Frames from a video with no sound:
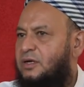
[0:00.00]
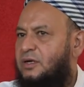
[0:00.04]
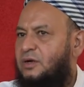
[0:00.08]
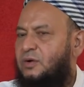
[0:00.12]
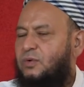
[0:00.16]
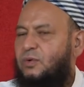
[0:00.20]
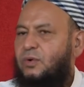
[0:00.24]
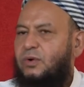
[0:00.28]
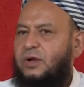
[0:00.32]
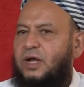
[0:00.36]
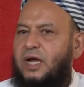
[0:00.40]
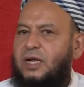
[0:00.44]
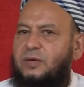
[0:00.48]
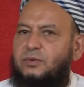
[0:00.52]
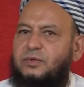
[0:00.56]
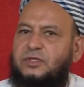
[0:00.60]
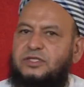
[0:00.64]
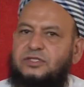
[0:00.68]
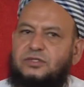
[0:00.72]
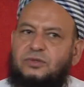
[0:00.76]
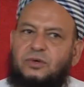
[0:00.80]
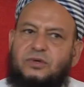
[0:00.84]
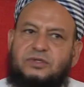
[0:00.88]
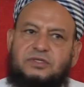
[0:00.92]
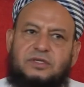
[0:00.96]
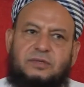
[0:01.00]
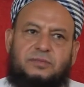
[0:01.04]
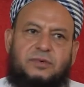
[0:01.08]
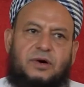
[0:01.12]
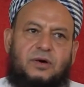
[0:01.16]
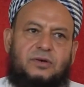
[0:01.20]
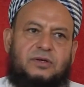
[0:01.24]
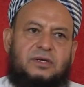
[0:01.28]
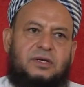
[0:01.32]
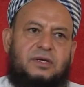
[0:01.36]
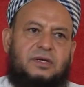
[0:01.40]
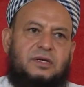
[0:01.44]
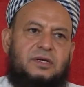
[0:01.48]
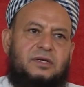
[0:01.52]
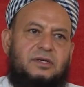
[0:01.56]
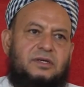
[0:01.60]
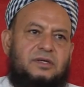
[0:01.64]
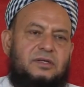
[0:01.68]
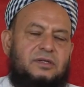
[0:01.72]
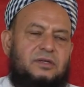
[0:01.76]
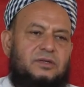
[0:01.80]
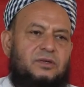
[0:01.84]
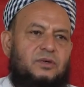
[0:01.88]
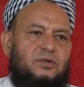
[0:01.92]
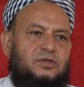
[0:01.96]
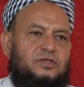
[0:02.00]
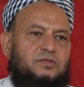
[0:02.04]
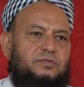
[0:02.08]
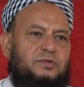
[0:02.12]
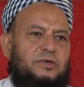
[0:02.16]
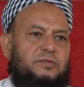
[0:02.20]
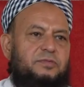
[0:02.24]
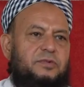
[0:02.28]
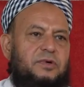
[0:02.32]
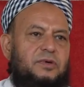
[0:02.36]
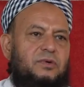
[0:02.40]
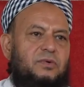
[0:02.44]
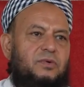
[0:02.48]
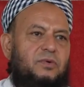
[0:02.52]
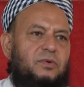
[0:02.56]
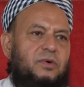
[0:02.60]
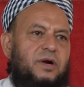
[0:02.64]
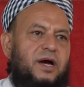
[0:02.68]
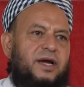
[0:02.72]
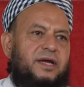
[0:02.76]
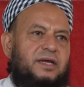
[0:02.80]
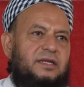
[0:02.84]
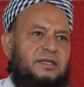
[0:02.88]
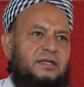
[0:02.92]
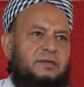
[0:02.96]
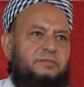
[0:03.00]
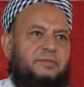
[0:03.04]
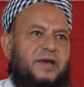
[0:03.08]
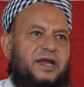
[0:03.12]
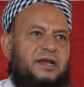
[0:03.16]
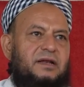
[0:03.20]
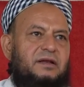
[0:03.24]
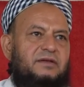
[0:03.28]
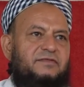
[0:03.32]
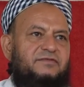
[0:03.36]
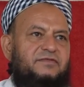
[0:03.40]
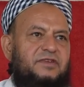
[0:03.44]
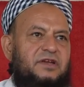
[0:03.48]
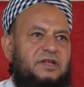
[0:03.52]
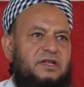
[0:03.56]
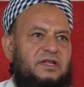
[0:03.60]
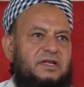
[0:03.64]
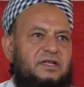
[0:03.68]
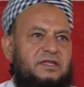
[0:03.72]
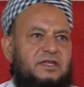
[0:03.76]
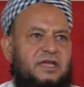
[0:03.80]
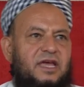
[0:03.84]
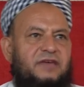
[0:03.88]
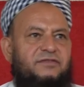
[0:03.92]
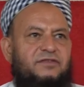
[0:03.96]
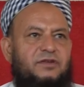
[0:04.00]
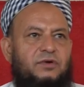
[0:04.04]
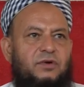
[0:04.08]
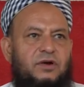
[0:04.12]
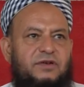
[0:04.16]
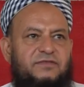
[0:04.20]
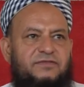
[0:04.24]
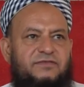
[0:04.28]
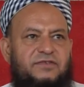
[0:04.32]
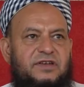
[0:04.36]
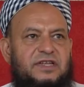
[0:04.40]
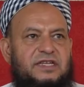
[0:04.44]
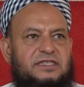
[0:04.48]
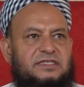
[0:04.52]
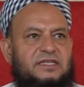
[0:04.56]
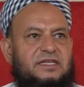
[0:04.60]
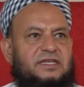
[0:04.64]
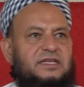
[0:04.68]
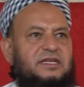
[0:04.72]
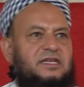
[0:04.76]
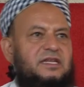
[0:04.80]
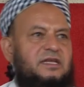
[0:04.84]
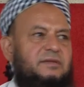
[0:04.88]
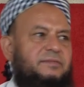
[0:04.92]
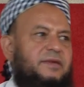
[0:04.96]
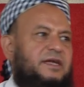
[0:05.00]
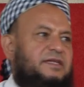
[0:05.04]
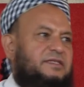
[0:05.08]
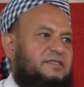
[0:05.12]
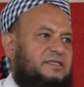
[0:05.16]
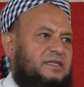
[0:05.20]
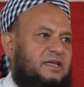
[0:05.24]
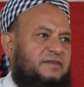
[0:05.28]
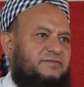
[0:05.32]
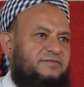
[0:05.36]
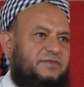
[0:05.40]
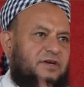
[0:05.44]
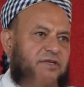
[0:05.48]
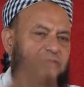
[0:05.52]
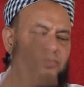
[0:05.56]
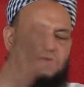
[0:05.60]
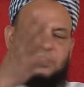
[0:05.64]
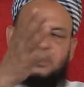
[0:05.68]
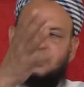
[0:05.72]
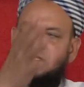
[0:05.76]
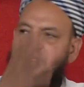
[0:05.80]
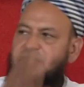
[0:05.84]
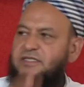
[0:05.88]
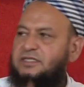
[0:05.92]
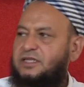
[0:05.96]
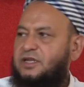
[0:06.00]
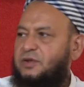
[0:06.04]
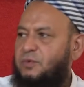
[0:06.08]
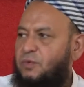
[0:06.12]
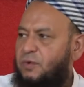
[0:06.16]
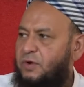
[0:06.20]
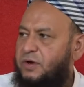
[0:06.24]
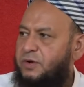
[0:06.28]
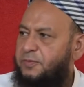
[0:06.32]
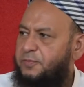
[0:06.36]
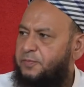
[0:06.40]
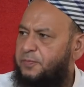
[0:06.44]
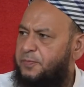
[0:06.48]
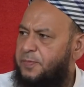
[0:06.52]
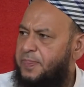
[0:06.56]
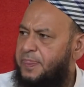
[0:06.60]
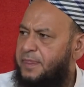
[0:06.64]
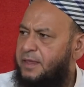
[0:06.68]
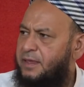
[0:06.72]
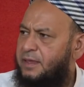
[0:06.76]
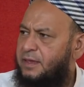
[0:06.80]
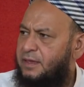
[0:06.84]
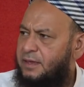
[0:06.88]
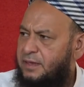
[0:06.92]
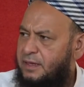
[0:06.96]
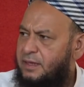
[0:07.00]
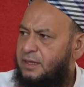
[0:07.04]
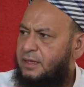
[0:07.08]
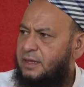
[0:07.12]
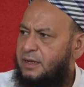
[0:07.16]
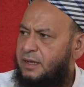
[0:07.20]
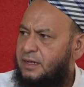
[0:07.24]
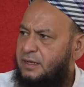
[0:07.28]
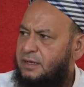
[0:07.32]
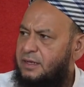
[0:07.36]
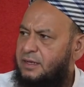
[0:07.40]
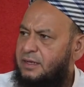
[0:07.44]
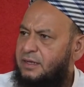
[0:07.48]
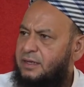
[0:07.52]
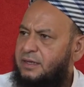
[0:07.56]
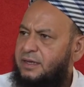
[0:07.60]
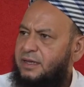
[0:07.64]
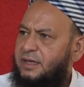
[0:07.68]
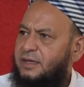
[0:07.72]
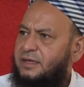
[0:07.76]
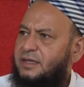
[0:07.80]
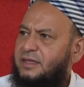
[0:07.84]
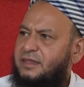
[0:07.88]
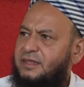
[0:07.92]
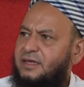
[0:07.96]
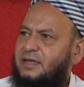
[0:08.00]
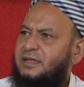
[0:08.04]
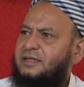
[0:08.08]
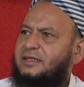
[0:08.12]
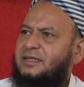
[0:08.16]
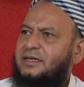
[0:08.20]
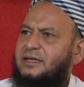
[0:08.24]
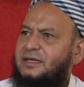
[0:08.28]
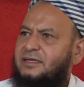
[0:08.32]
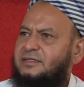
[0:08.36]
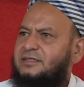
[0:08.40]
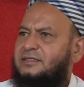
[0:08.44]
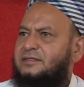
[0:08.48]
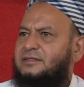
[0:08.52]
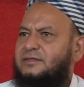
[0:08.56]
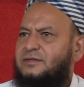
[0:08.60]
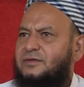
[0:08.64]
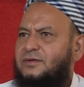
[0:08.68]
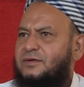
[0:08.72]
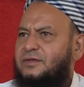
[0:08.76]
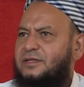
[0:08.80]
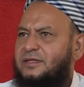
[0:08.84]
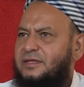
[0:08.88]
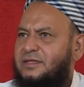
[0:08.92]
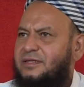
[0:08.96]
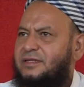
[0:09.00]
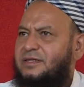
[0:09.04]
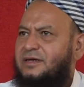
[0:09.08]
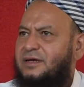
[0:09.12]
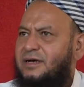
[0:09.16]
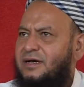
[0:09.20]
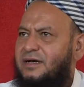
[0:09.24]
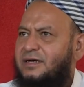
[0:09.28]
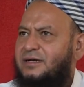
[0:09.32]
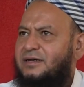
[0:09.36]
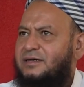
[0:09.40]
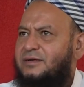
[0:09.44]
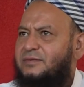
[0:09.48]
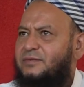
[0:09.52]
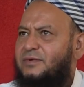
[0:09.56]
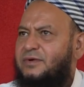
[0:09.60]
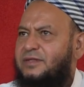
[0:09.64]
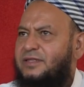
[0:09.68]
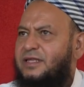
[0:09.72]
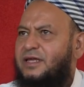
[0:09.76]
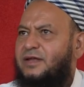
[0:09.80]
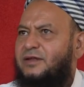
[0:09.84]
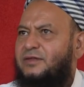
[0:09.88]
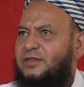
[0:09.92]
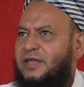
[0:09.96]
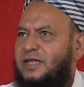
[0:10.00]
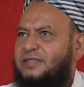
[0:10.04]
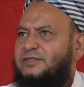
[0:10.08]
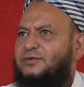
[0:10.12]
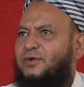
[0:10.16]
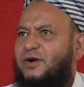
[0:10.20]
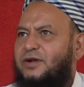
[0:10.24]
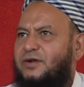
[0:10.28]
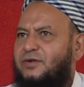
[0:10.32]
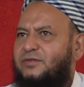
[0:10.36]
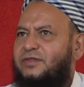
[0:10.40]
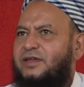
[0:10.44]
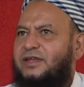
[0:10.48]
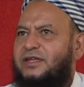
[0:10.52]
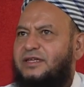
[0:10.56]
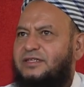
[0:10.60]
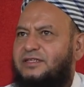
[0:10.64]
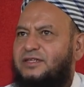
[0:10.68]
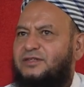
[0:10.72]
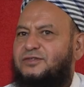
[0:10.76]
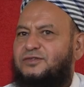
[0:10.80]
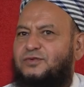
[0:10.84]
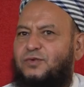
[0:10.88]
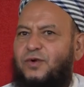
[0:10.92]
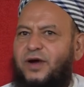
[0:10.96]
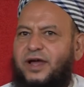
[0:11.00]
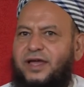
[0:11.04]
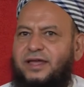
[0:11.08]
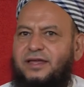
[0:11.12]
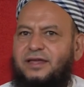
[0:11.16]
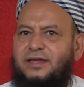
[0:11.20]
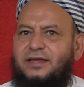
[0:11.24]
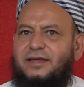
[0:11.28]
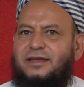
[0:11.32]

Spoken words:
Quran, which talks about those people who are in the battlefield and everyone flees and he remains steadfast. What is his reward? And the third thing is, that's one of the reasons why